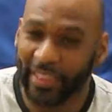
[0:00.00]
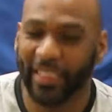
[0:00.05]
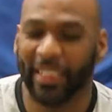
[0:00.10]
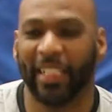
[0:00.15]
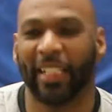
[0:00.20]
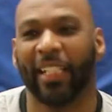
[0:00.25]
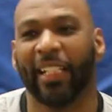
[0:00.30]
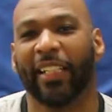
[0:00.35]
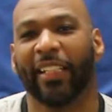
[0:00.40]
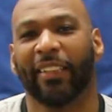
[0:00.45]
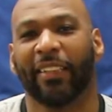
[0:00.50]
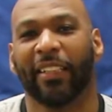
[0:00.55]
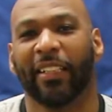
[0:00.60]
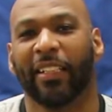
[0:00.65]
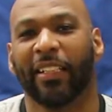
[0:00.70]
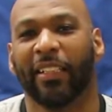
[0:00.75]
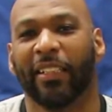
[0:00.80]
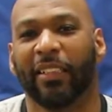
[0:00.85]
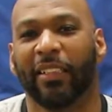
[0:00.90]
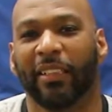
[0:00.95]
And
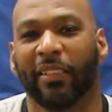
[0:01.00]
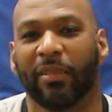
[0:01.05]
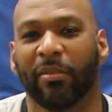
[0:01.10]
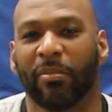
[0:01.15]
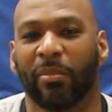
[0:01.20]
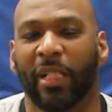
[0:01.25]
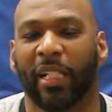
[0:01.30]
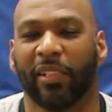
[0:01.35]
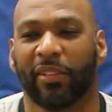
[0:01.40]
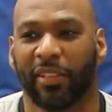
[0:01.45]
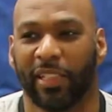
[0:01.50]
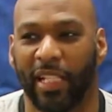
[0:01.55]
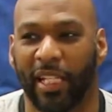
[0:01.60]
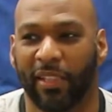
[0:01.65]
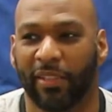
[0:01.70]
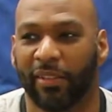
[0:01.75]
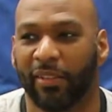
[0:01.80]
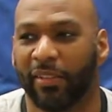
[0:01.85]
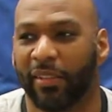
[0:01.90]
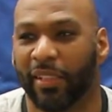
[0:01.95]
my
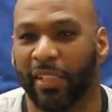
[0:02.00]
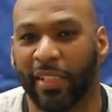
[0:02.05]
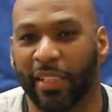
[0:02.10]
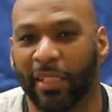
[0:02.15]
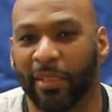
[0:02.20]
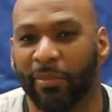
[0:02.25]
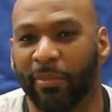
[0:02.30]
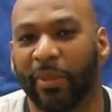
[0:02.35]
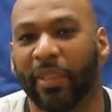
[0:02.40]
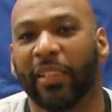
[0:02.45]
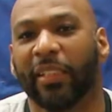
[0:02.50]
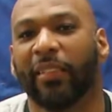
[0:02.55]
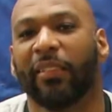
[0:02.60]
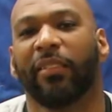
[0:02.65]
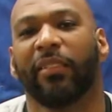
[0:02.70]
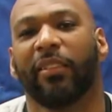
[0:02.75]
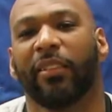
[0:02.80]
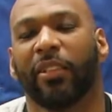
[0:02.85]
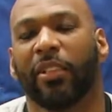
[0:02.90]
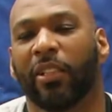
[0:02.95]
challenge to him
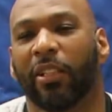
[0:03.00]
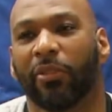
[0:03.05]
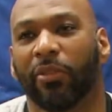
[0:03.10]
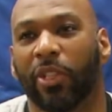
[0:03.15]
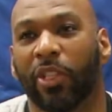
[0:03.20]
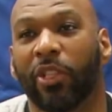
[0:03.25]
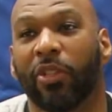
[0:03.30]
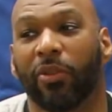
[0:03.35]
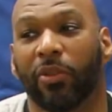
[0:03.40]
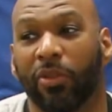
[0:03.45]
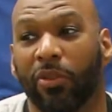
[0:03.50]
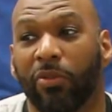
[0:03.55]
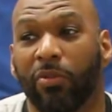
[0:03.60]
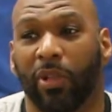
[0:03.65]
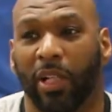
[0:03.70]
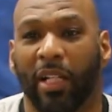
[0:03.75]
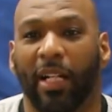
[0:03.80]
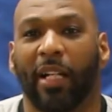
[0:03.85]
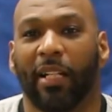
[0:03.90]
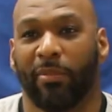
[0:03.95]
is, you
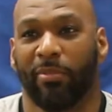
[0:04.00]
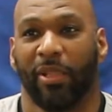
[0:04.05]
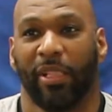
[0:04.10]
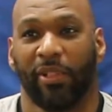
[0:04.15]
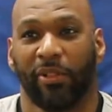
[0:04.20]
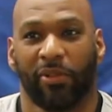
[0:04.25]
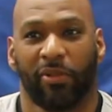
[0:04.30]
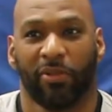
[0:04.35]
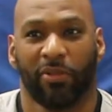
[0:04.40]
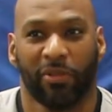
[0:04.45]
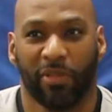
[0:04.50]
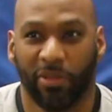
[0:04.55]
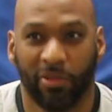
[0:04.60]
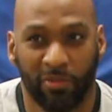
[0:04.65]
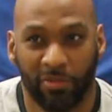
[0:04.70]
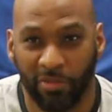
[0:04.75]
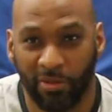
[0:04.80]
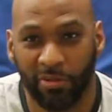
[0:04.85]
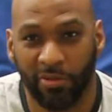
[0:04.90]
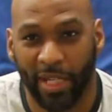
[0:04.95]
are a better student.
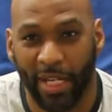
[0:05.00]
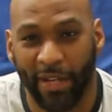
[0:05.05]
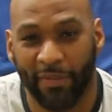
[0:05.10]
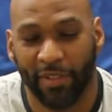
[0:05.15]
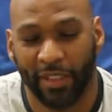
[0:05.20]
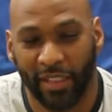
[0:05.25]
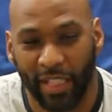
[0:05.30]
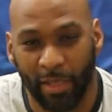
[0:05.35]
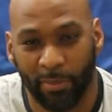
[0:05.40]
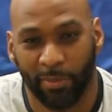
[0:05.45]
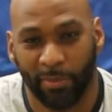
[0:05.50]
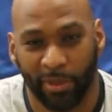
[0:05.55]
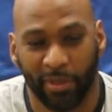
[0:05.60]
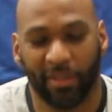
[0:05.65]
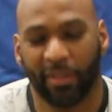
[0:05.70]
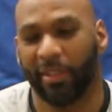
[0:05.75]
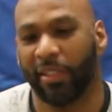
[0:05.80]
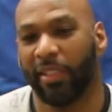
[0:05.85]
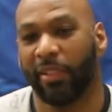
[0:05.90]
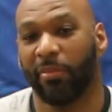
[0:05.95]
You have the
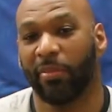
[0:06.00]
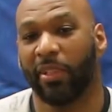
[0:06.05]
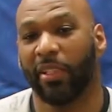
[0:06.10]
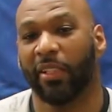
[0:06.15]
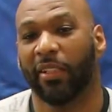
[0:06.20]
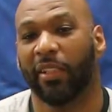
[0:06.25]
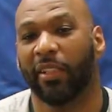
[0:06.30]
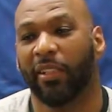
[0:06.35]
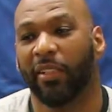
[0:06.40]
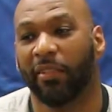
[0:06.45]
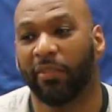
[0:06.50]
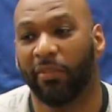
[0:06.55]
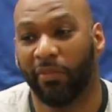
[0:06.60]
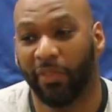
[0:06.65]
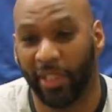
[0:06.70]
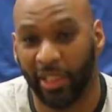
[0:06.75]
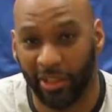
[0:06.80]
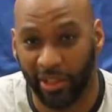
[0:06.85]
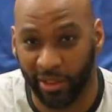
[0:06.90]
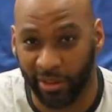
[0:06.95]
capability to be a
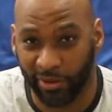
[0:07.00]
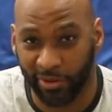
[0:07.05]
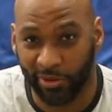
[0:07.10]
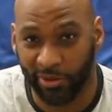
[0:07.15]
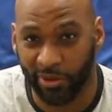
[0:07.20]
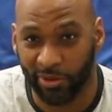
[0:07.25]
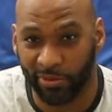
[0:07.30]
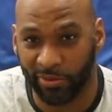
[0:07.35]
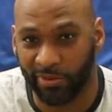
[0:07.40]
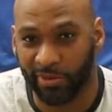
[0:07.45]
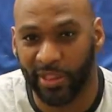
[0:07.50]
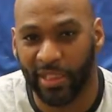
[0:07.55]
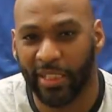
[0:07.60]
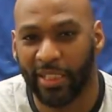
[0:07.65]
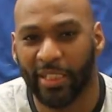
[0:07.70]
very good student.